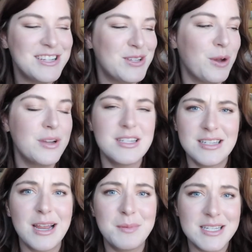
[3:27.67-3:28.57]
So
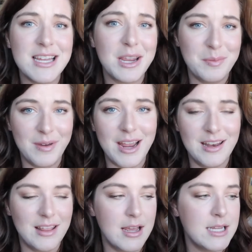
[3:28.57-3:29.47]
it's time to say goodbye
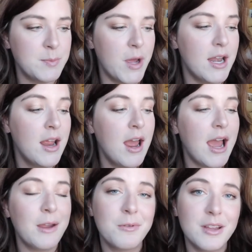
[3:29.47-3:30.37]
to this, but
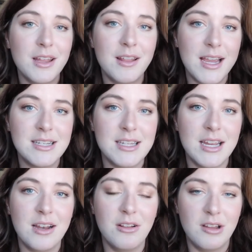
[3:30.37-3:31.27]
I really liked
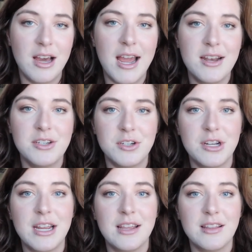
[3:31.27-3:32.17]
it a lot
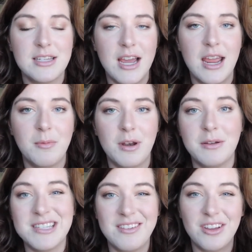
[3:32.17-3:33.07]
during the time when
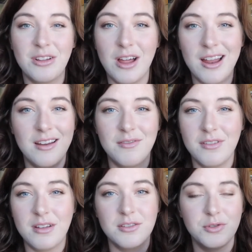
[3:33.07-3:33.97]
I was having a lot
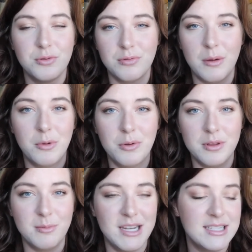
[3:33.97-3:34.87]
of trouble
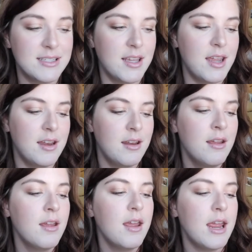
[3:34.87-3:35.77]
with my skin.
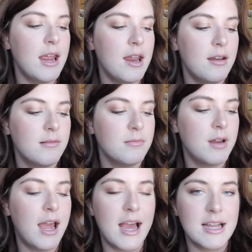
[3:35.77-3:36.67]
It
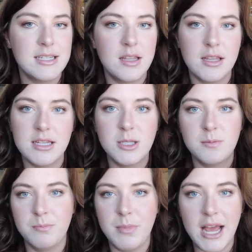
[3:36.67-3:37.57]
has
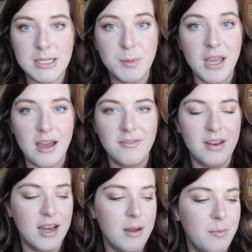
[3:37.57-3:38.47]
this SPF
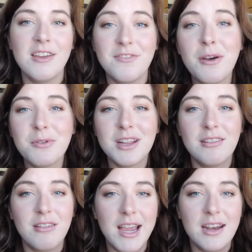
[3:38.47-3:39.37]
in it. It felt really
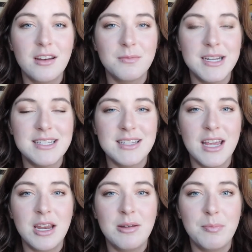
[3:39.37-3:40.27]
light on my
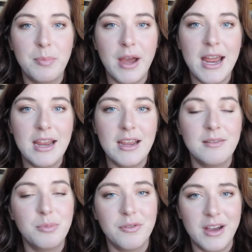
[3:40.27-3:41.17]
skin, but
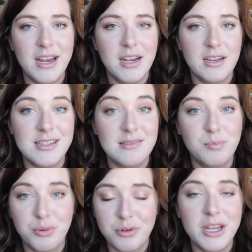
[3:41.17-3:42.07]
it provided a
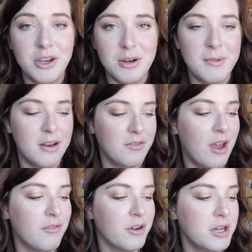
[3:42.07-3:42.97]
pretty good amount of
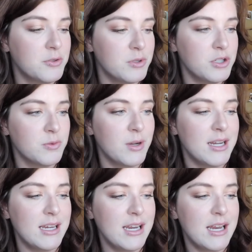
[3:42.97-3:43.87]
coverage, which is what
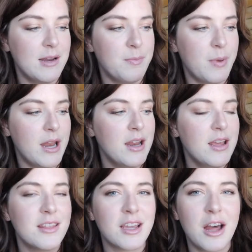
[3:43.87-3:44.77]
I needed, but
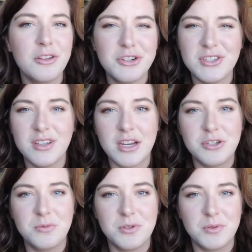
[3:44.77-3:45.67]
the color
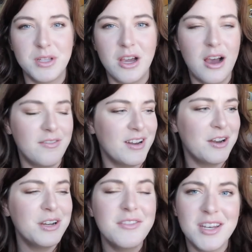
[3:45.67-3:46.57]
selection was really off, and
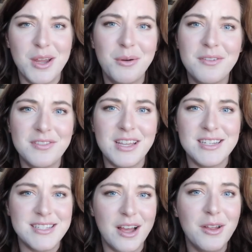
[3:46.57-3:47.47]
I don't even know if they
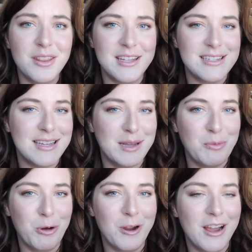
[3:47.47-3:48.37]
sell this
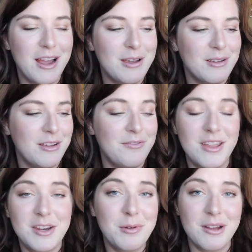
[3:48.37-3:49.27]
anymore. If
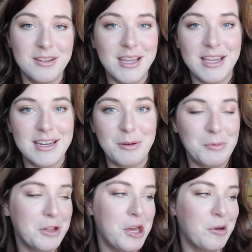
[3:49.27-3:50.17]
they do, I'll link it down
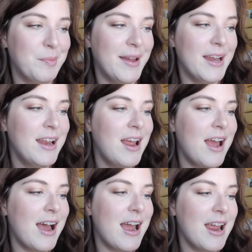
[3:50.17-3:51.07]
below, but
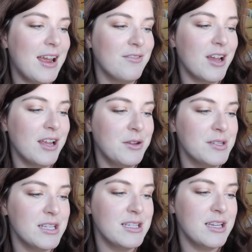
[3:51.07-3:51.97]
I have not
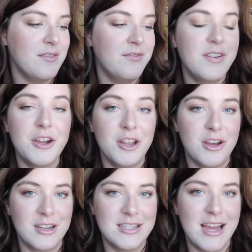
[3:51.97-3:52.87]
used this in a very
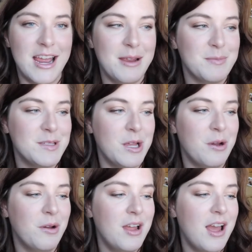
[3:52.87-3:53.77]
long time,
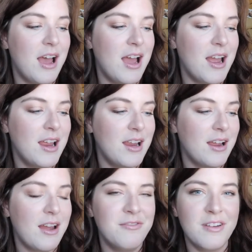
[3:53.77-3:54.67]
so
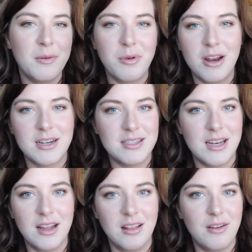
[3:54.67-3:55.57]
I've found products
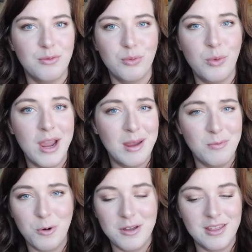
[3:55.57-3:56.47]
that I love way
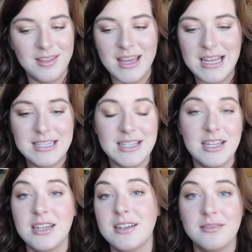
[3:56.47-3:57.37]
more than this.
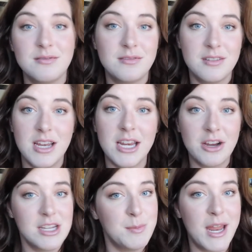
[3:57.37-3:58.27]
The It
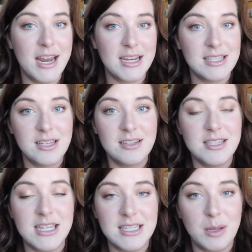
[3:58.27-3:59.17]
Cosmetics
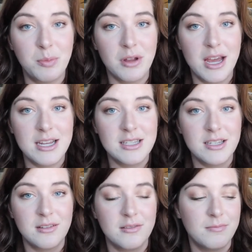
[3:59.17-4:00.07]
CC Plus